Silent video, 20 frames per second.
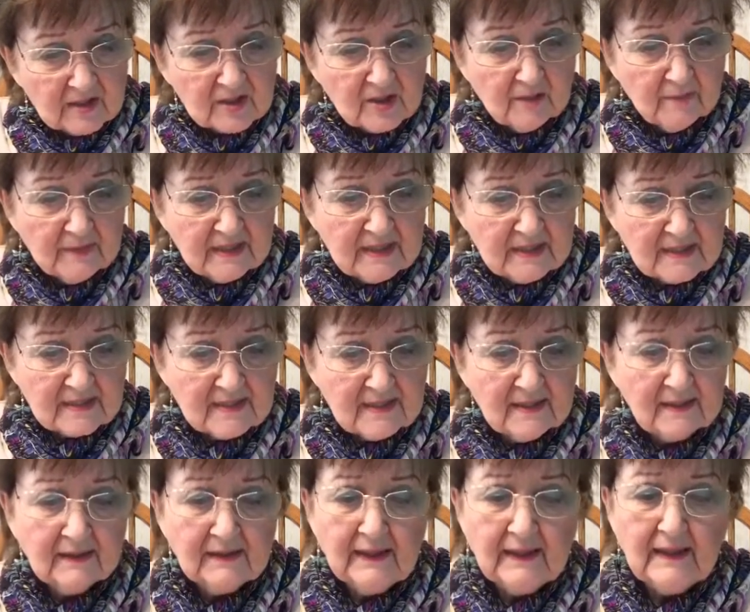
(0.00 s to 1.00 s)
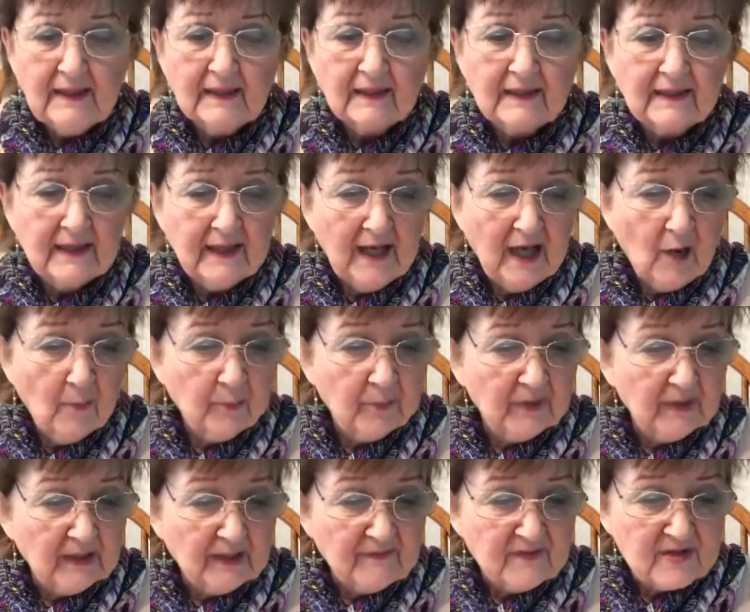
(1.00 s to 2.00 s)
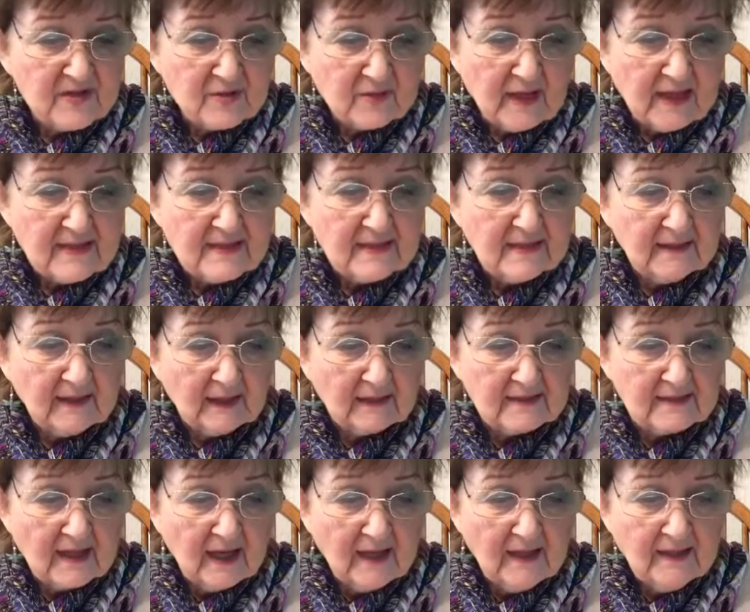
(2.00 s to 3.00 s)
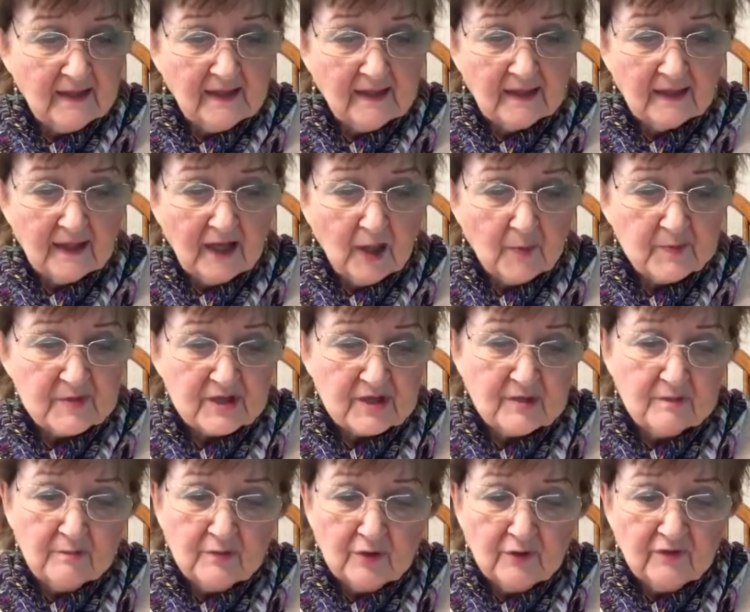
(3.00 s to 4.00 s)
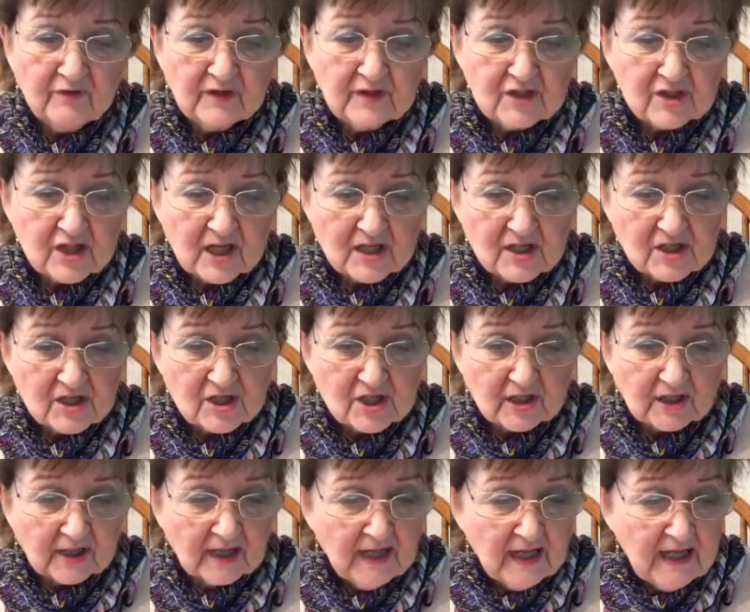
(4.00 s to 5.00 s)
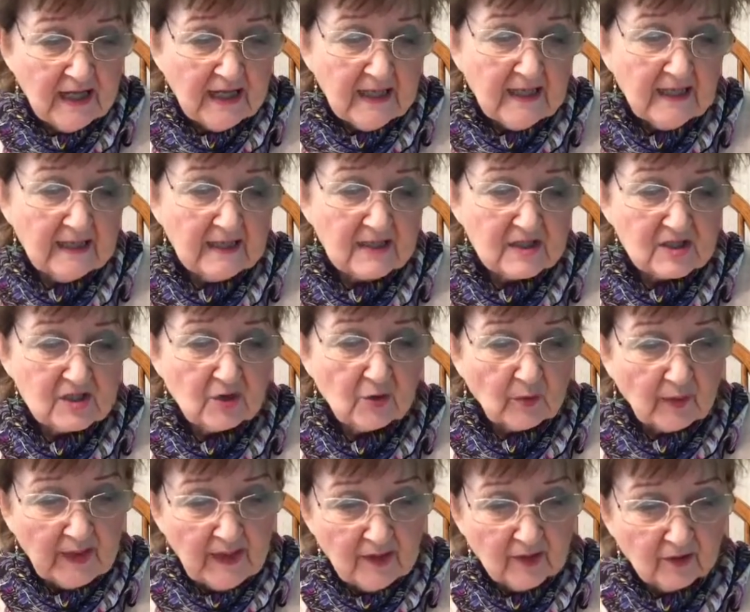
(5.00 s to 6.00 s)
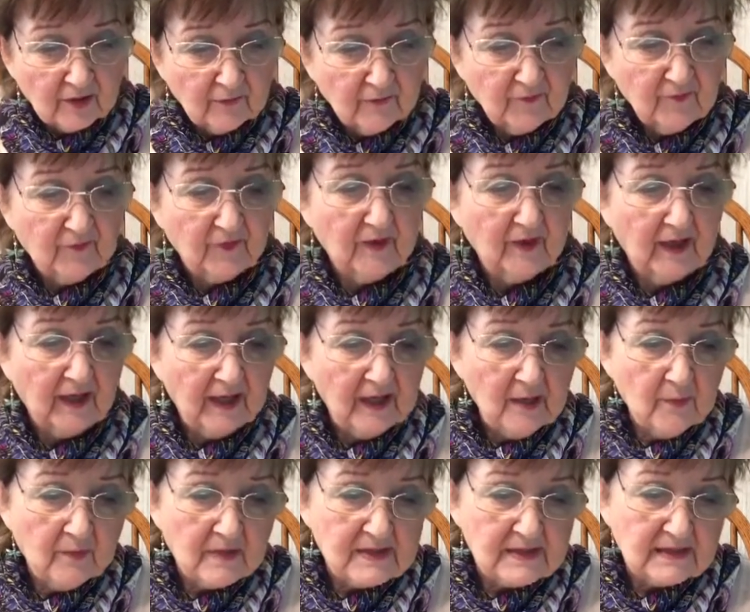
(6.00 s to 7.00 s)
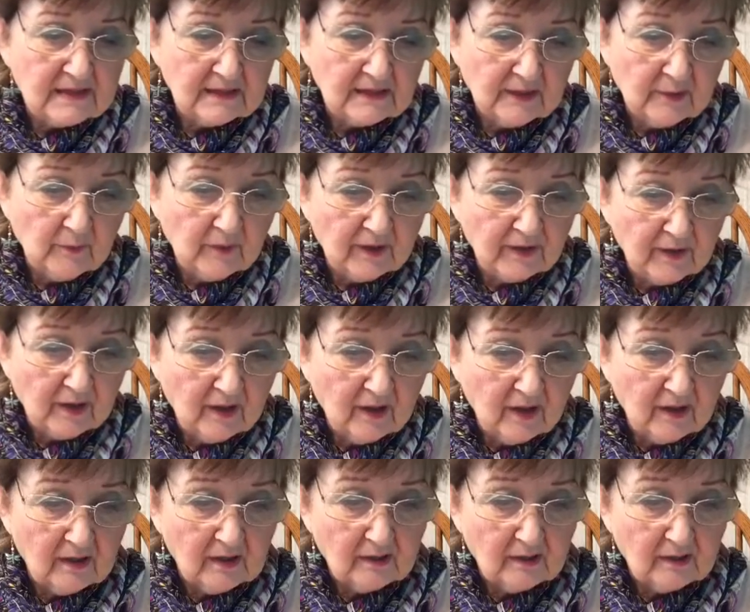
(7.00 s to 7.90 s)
So medicinally, it can help relieve stress and anxiety and helps to move congestion. It is great herb for anyone dealing with